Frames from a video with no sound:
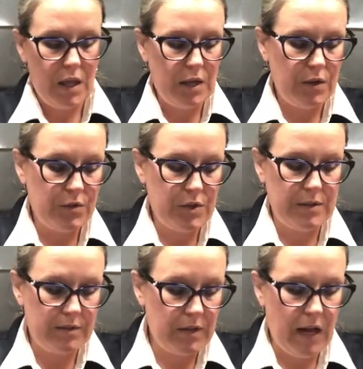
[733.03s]
You
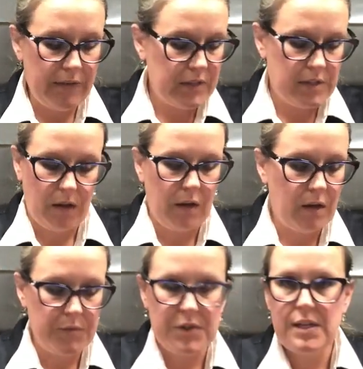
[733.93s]
have to suck it
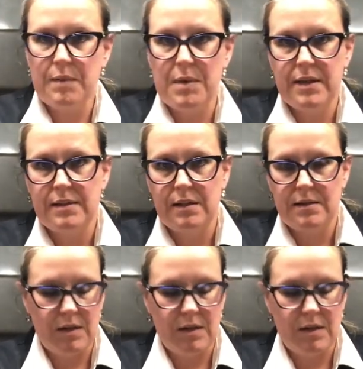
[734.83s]
up. Just take medicine and